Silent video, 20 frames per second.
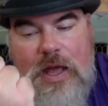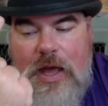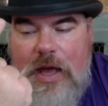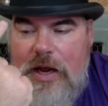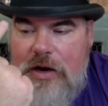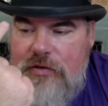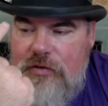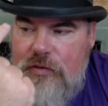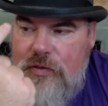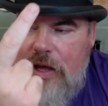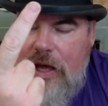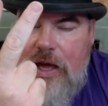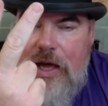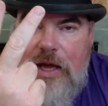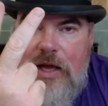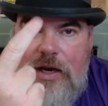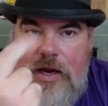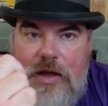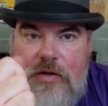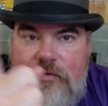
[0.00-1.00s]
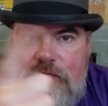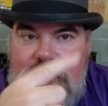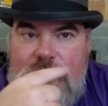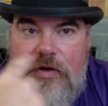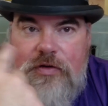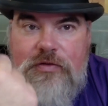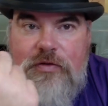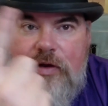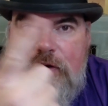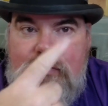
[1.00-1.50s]
And it's okay to get
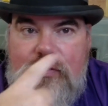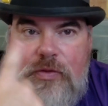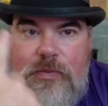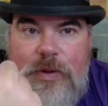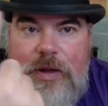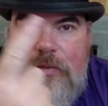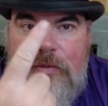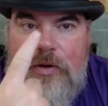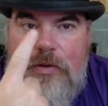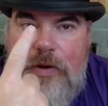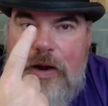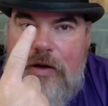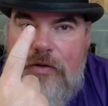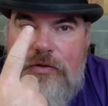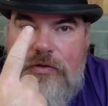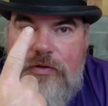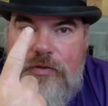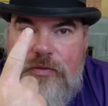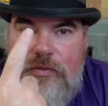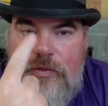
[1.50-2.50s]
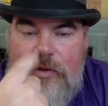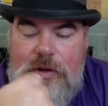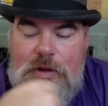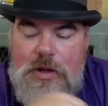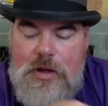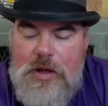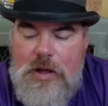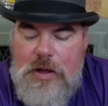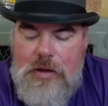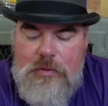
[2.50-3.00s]
frustrated with the people around you.
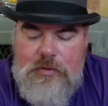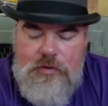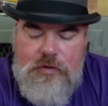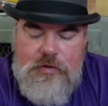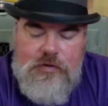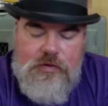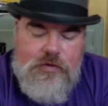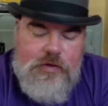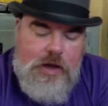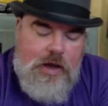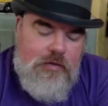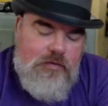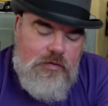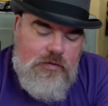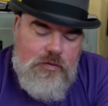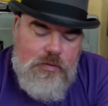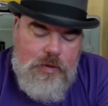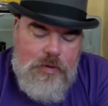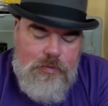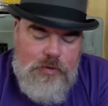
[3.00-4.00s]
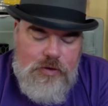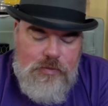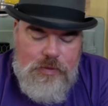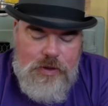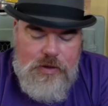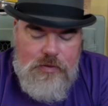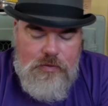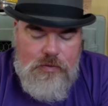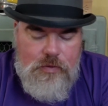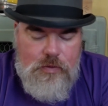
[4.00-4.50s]
You just have to remember to
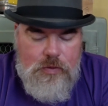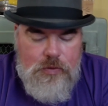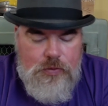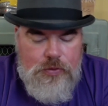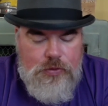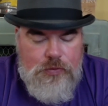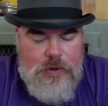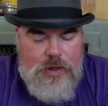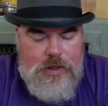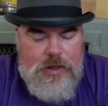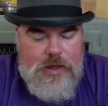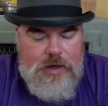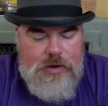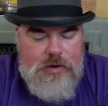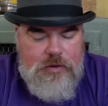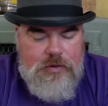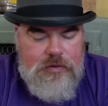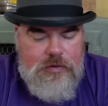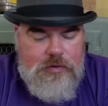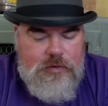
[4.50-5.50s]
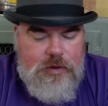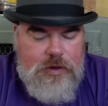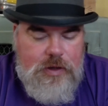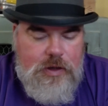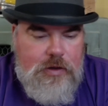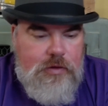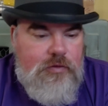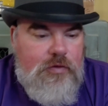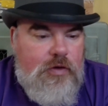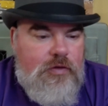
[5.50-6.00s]
be three letters.
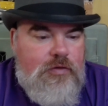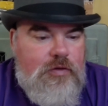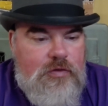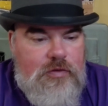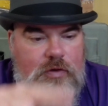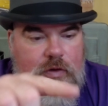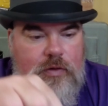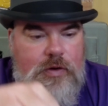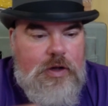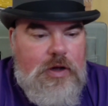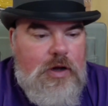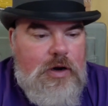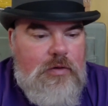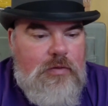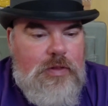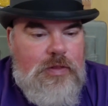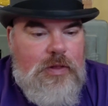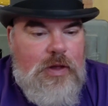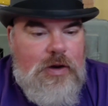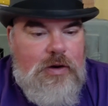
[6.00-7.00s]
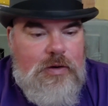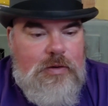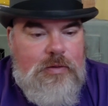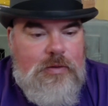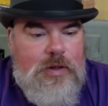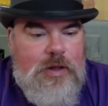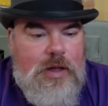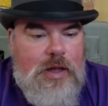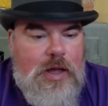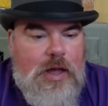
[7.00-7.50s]
Justin's already got it written there.
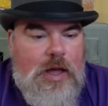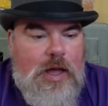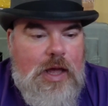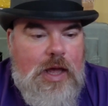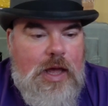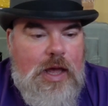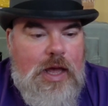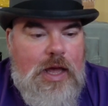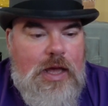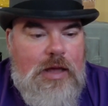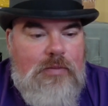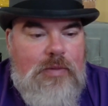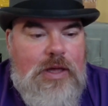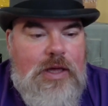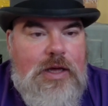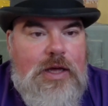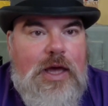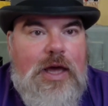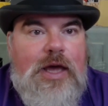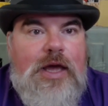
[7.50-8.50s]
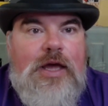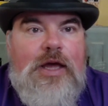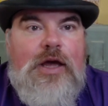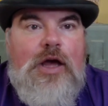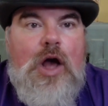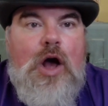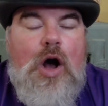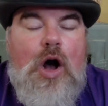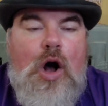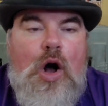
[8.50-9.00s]
ABK.
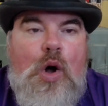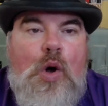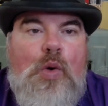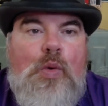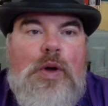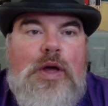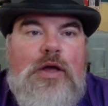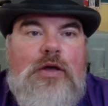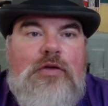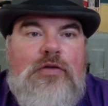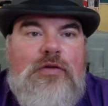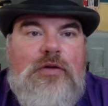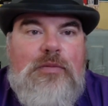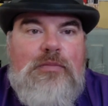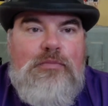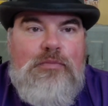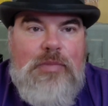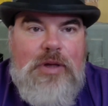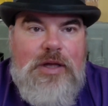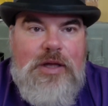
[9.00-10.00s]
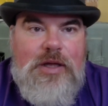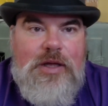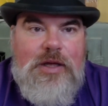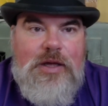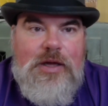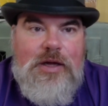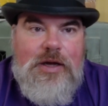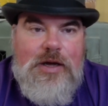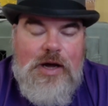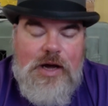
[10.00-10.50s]
Always
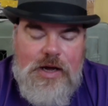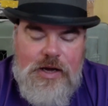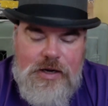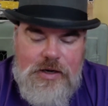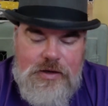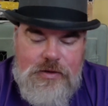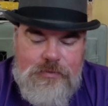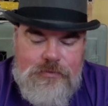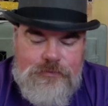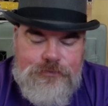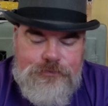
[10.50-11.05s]
be kind.